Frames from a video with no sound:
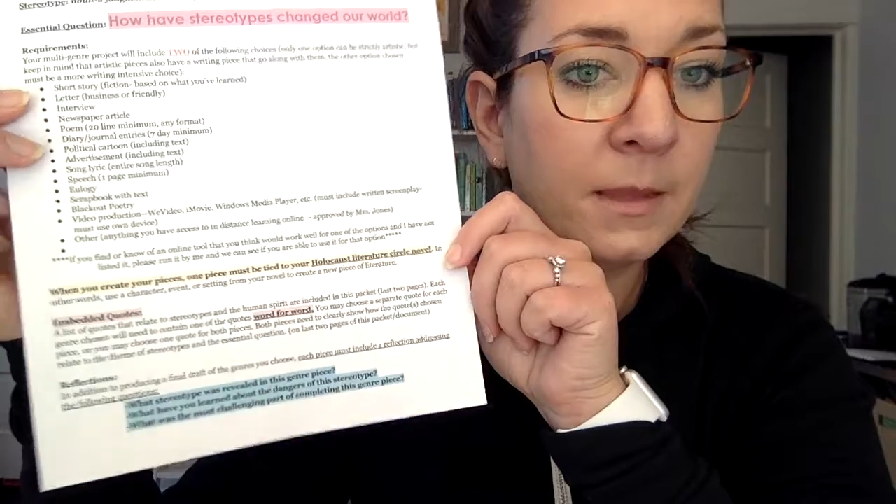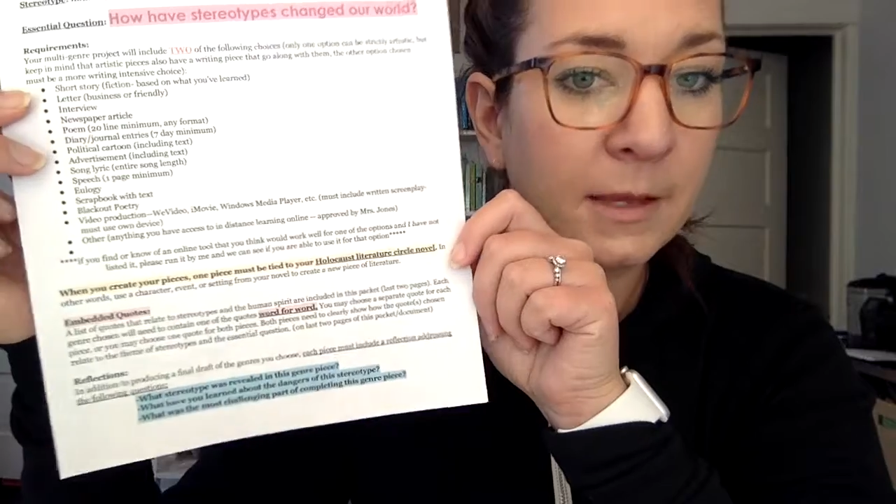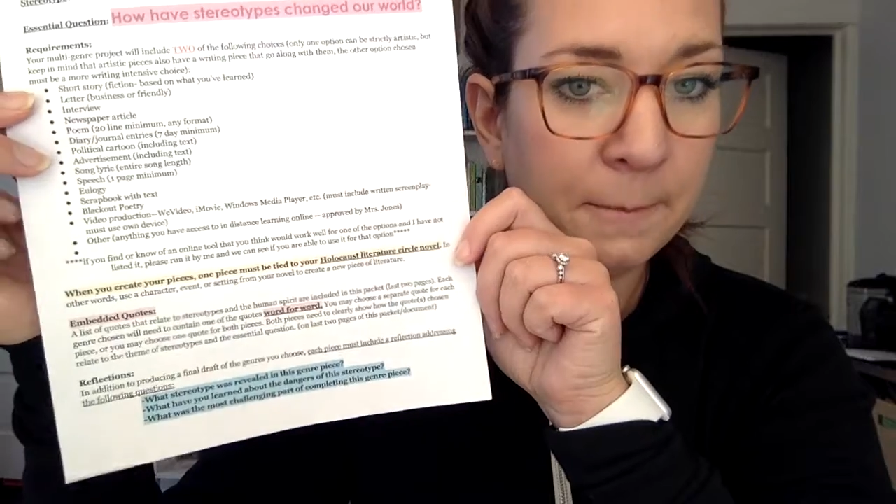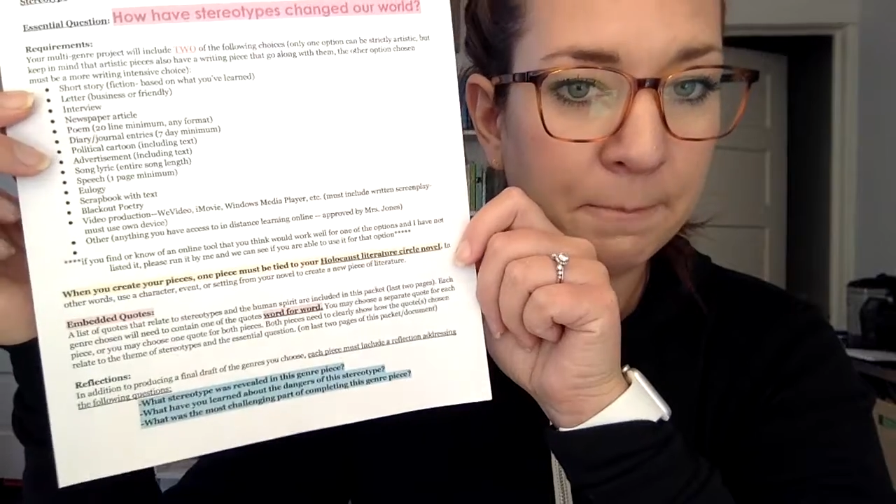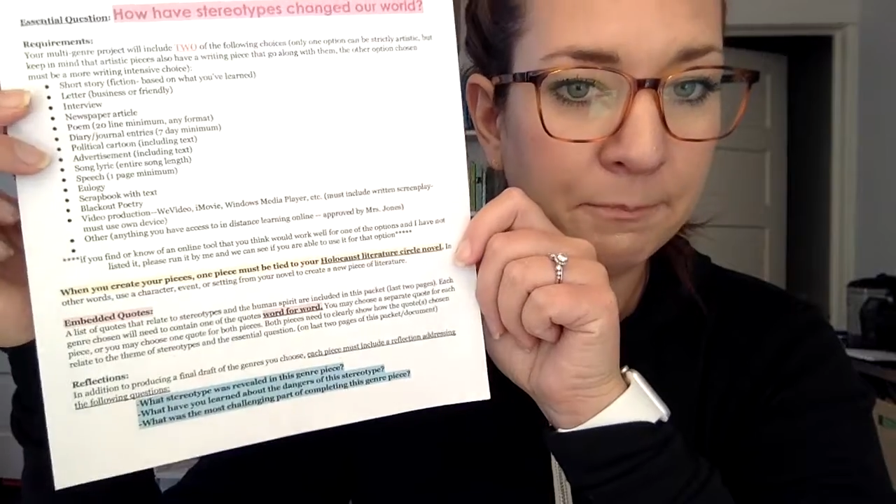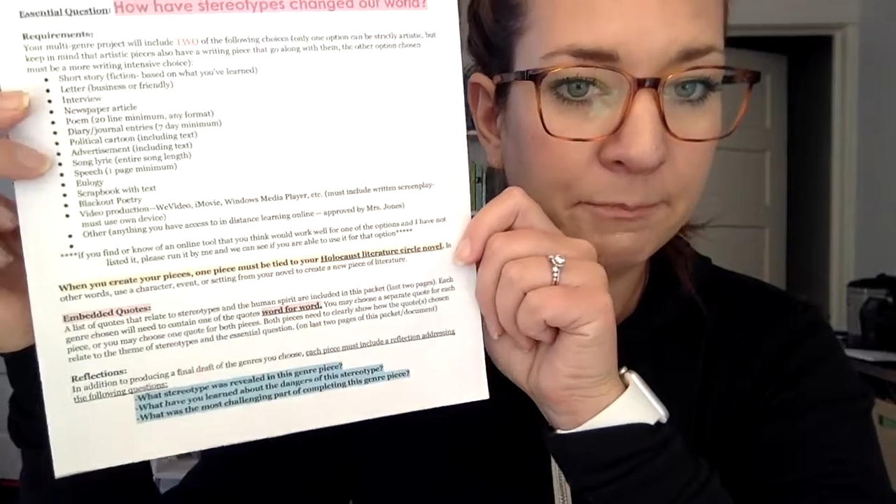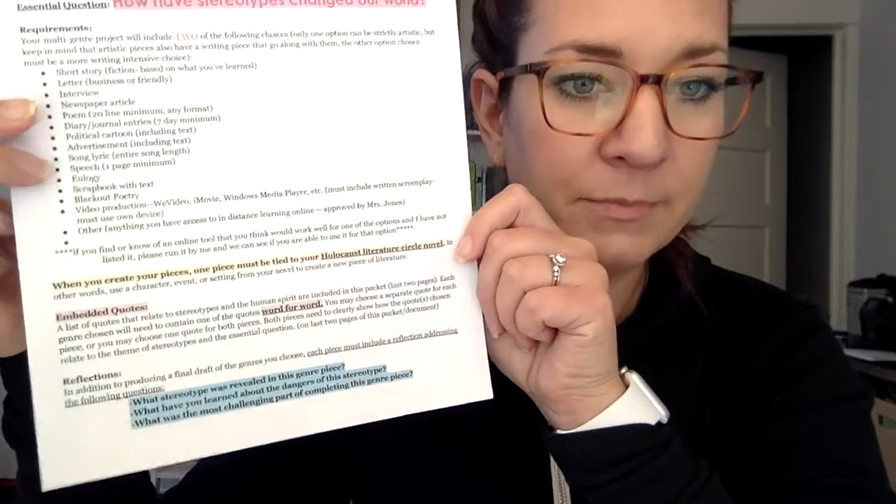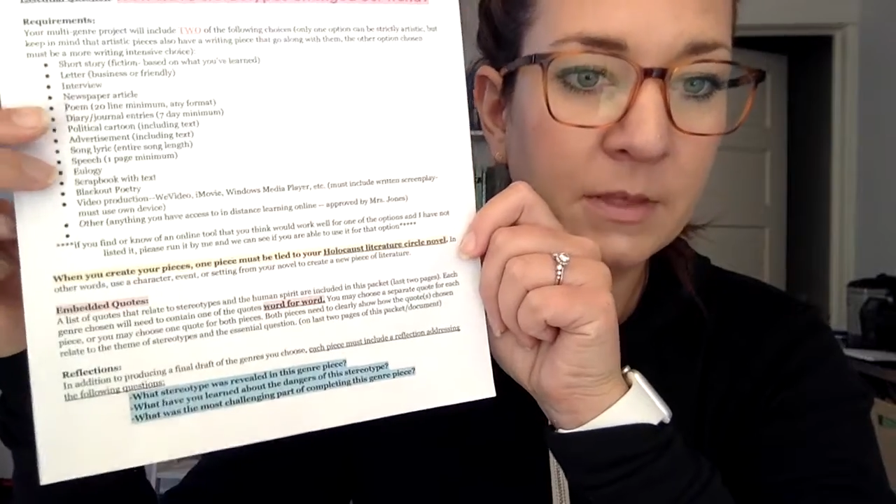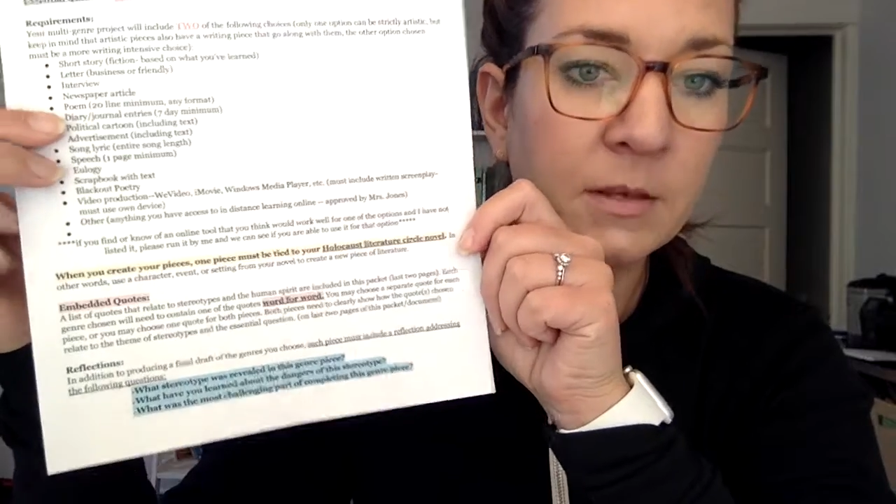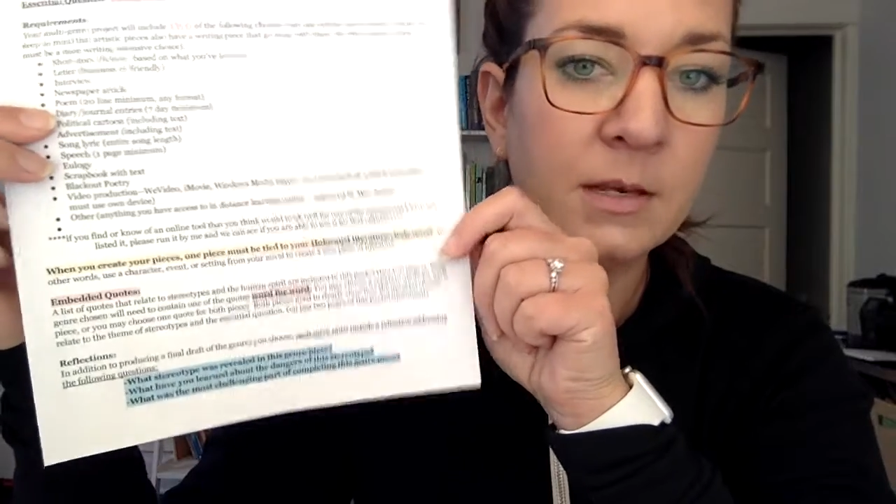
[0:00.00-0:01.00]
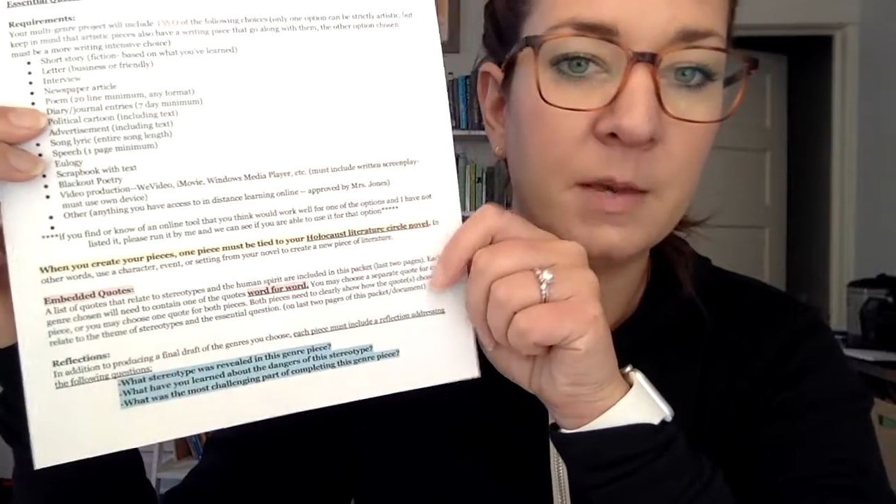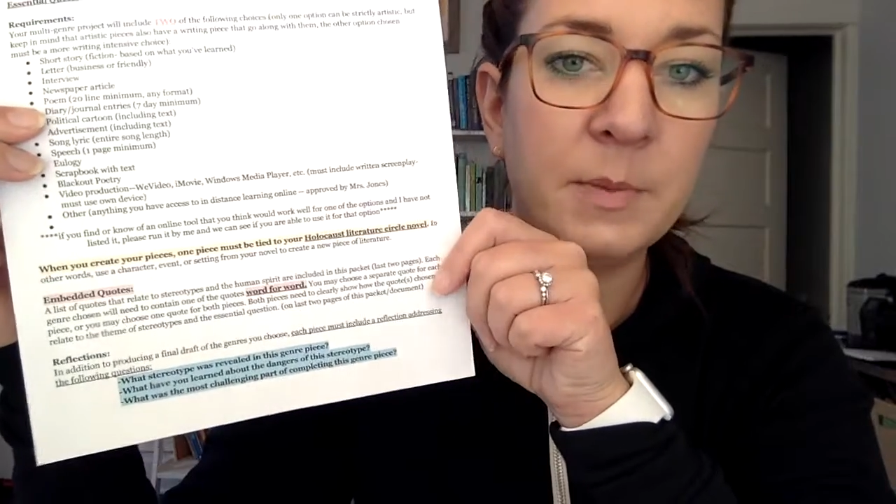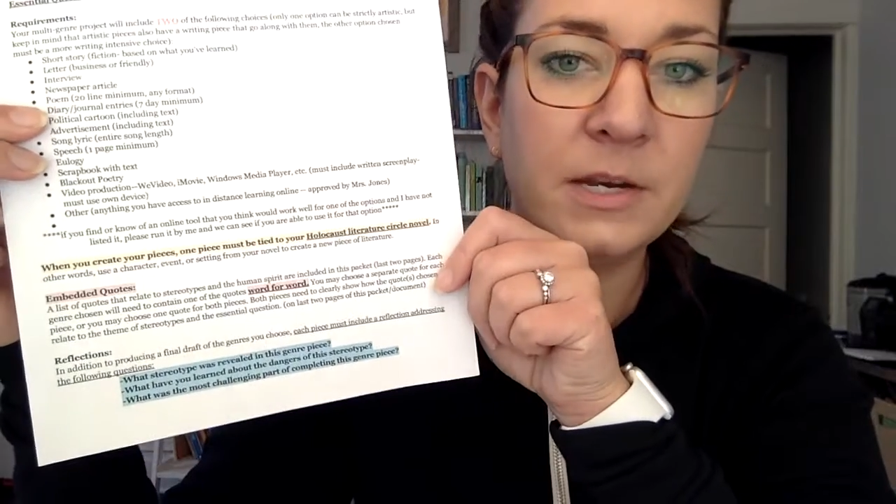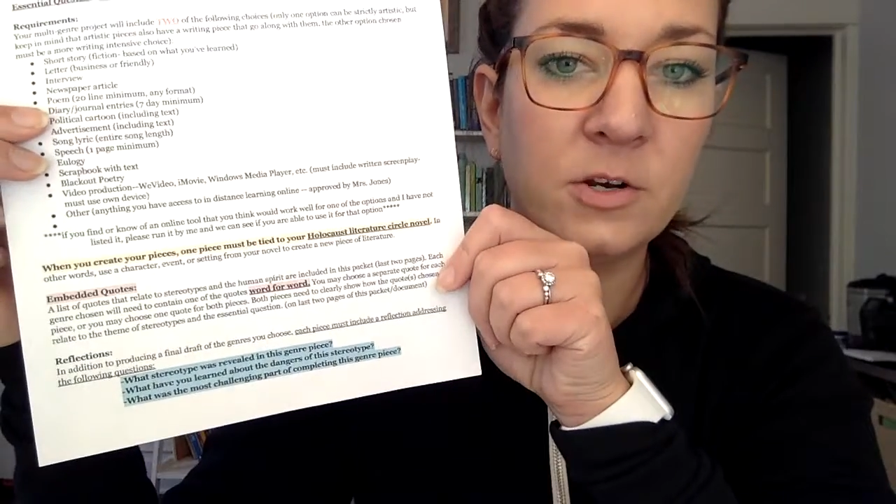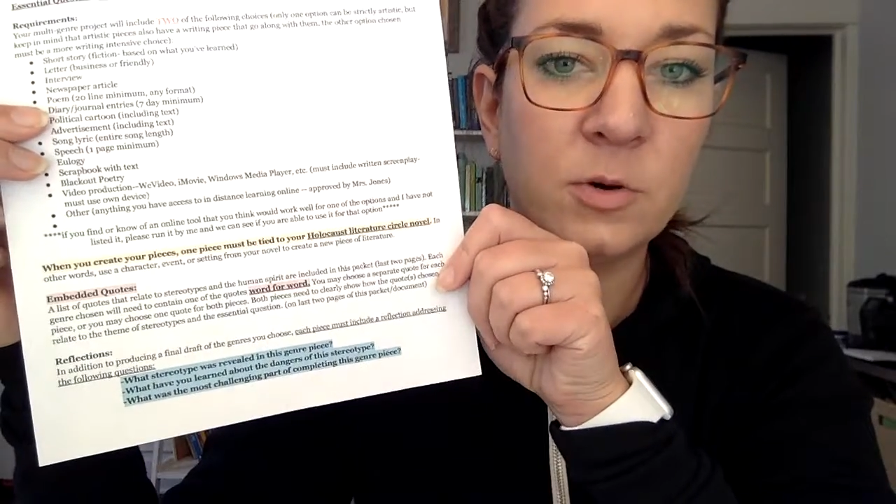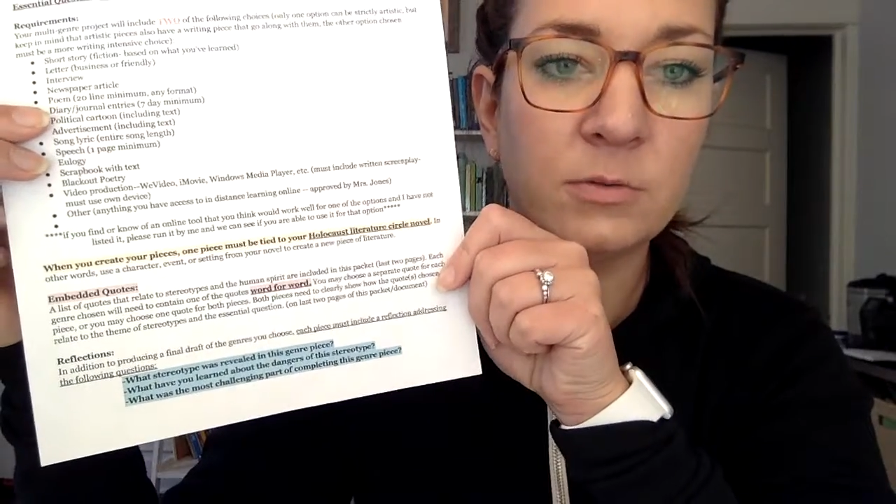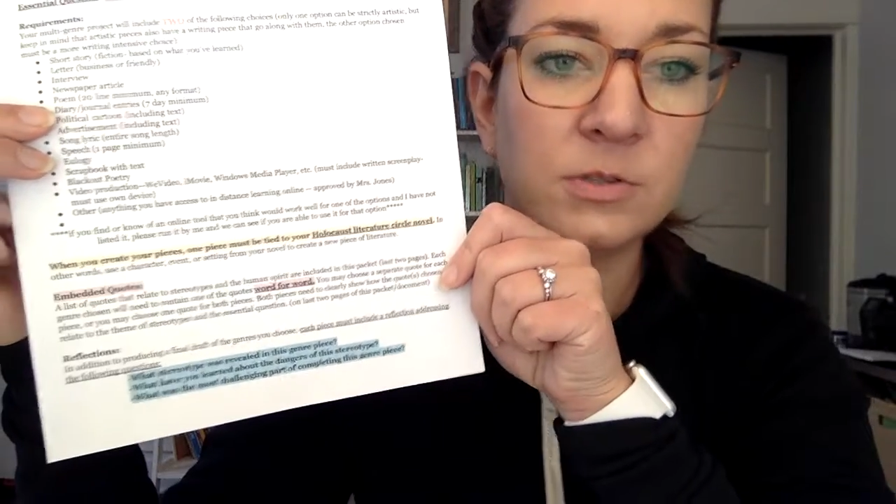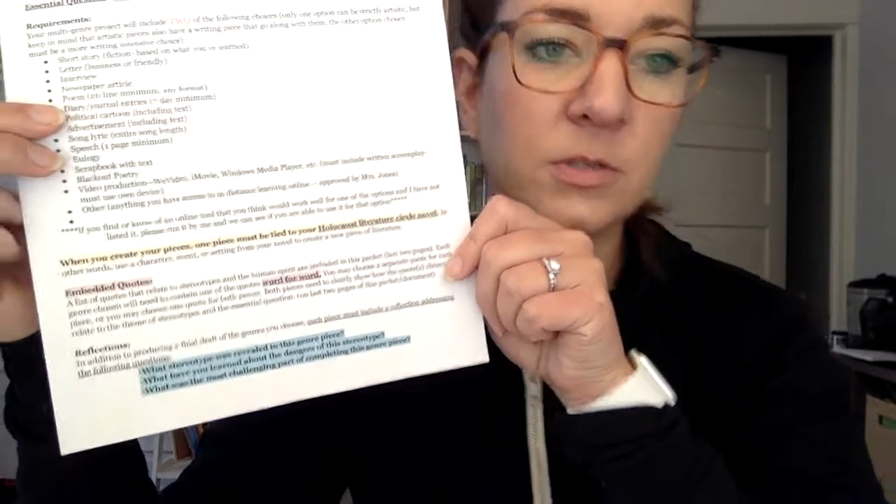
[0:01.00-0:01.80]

Okay, embedded quotes.